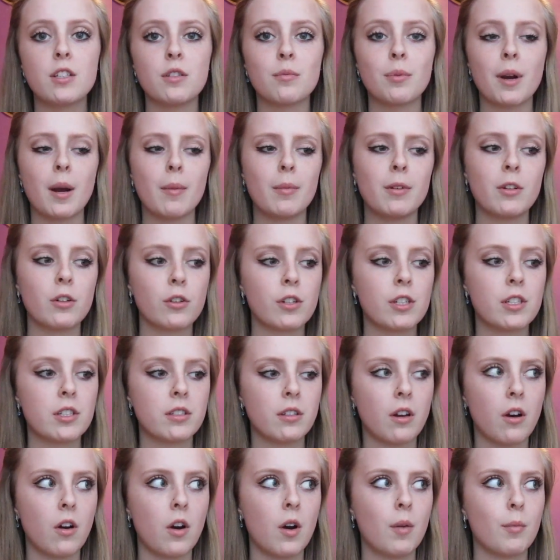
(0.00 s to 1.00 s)
You probably already
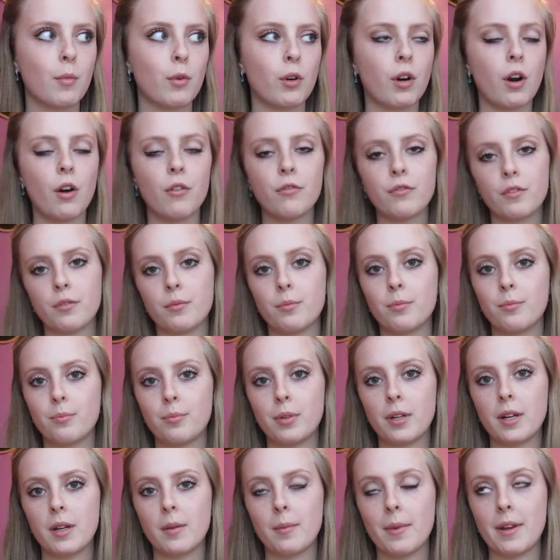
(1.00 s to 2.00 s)
saw them or I'll
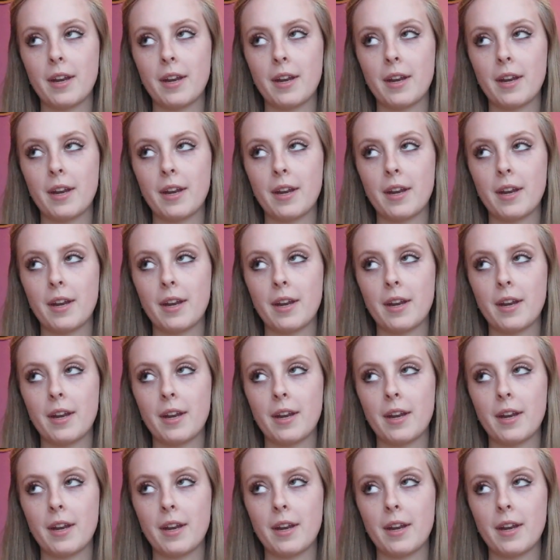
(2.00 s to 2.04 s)
put them